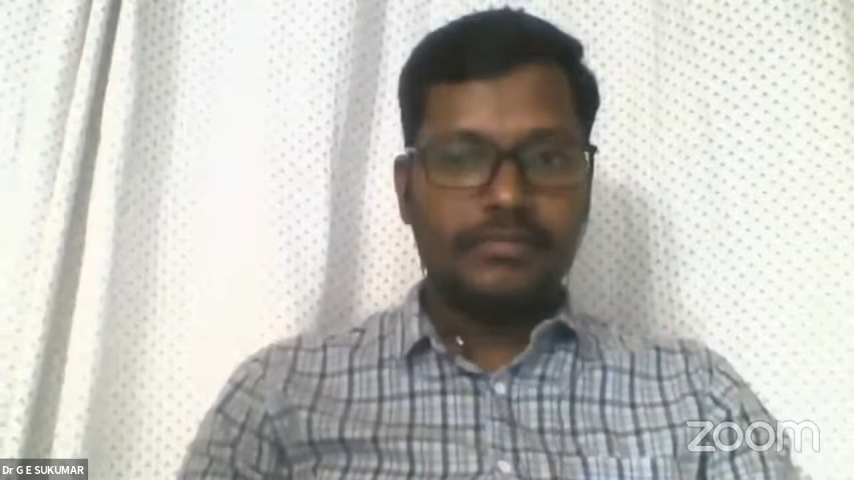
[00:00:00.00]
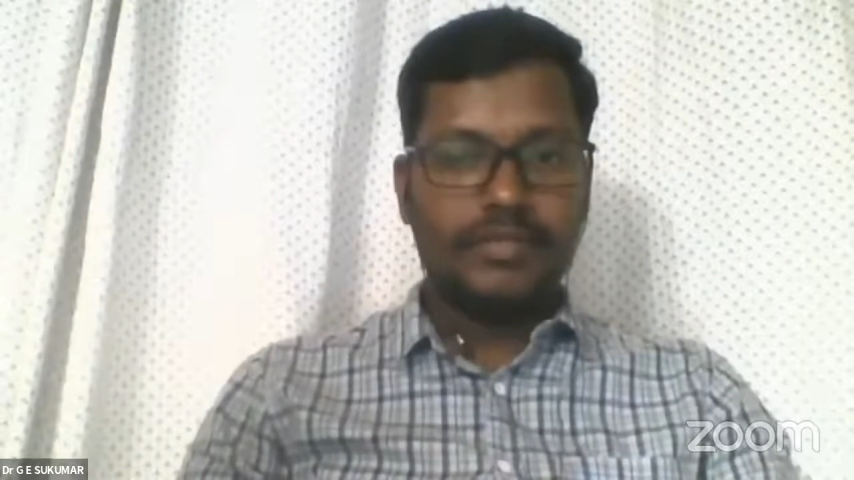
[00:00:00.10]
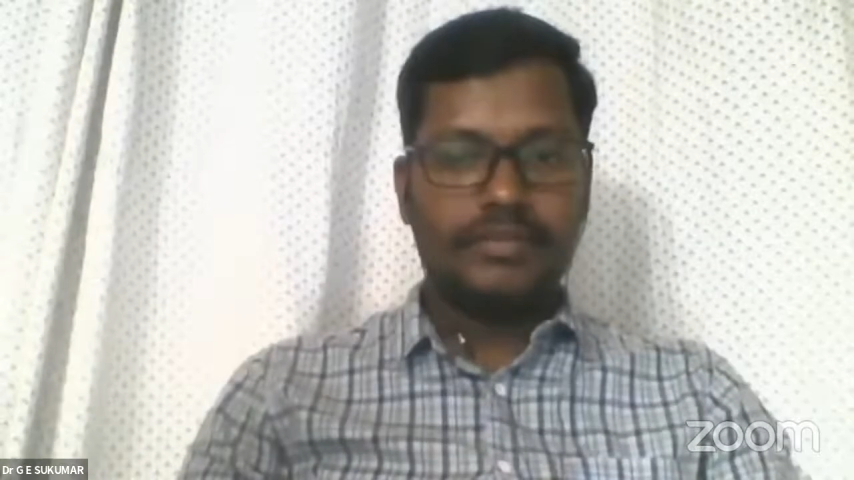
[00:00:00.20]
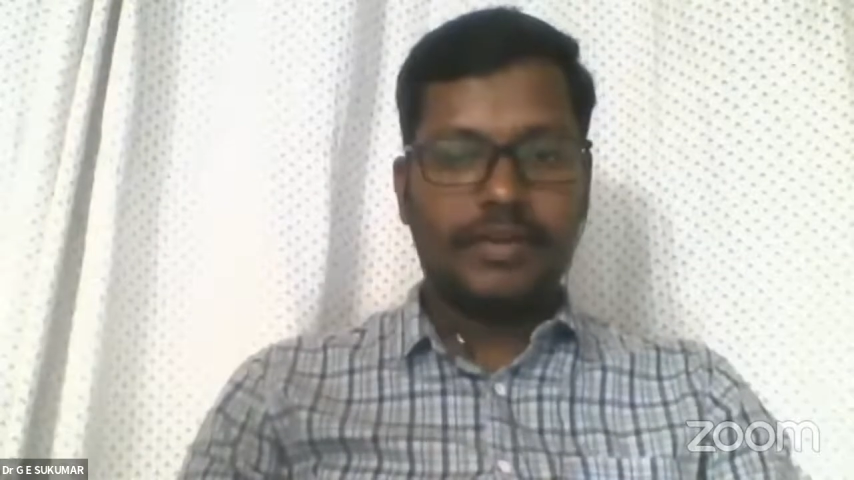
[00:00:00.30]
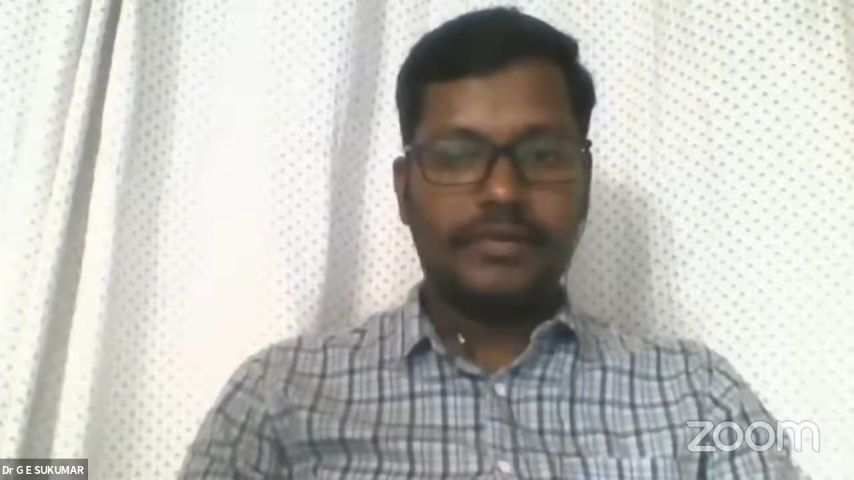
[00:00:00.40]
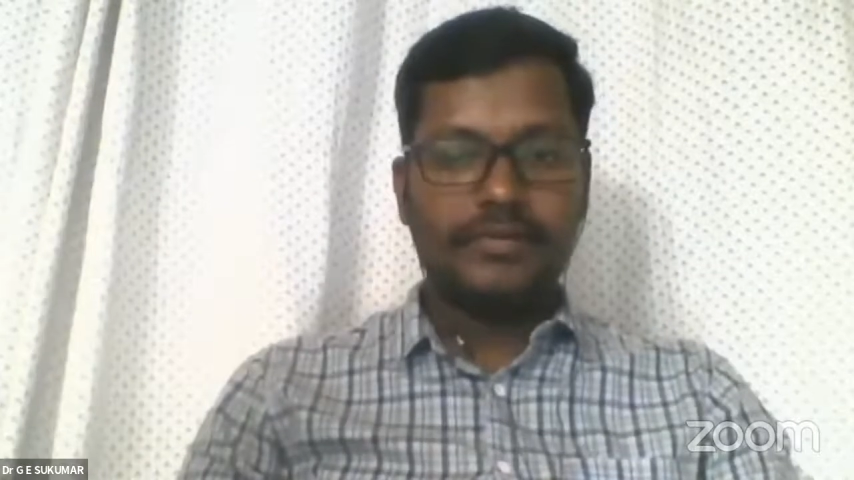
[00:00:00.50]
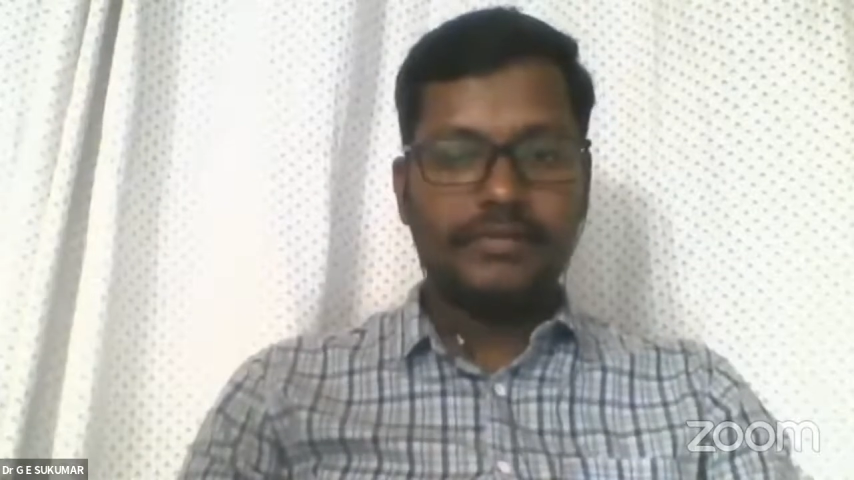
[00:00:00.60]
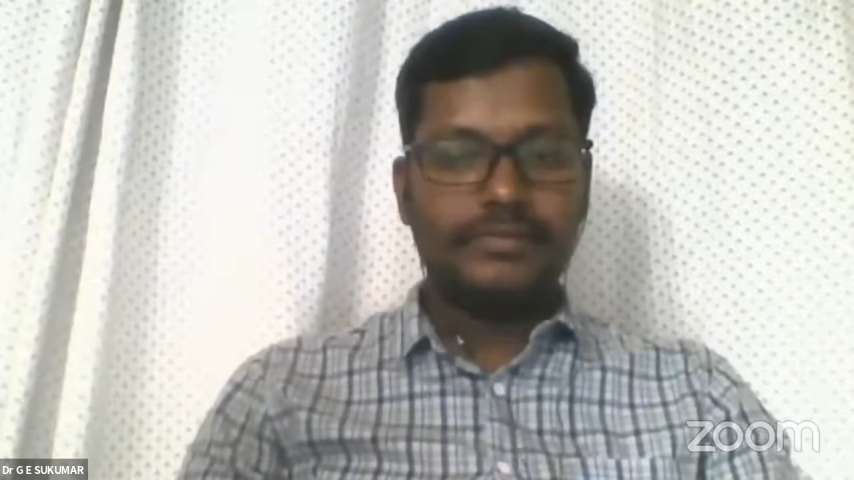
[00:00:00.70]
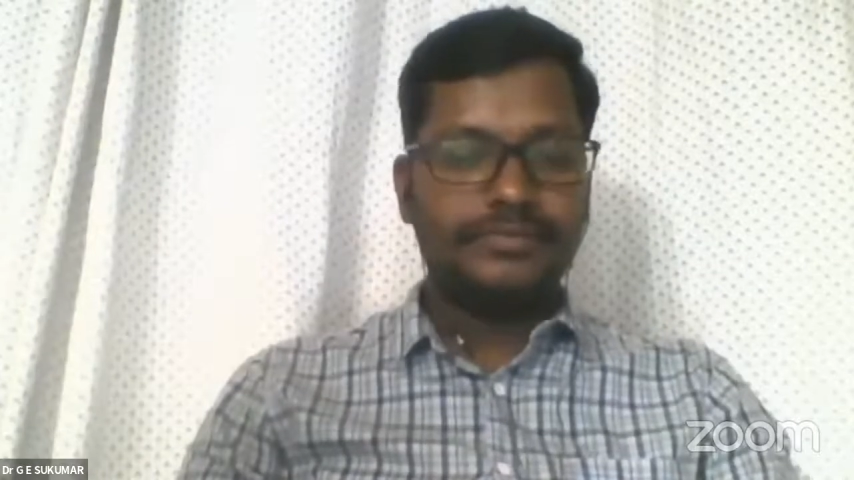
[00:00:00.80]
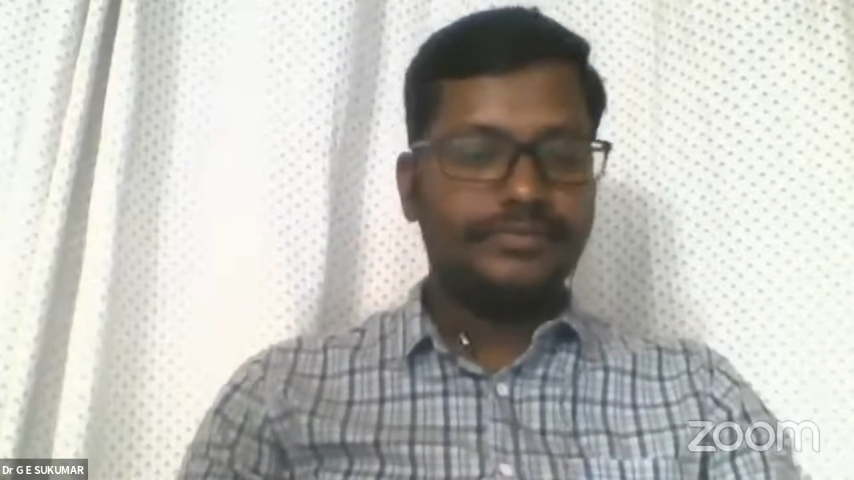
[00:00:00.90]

Please write down